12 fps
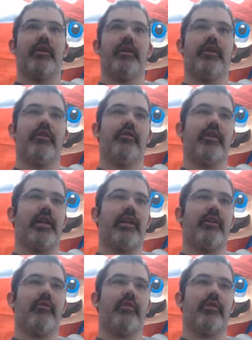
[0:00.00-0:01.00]
And then you kind of
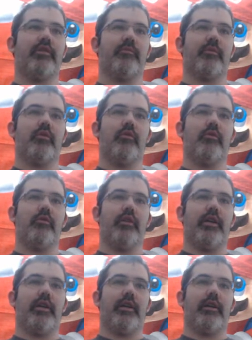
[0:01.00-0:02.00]
go into some
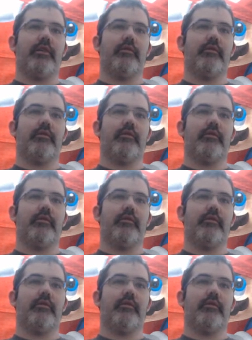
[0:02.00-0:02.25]
cool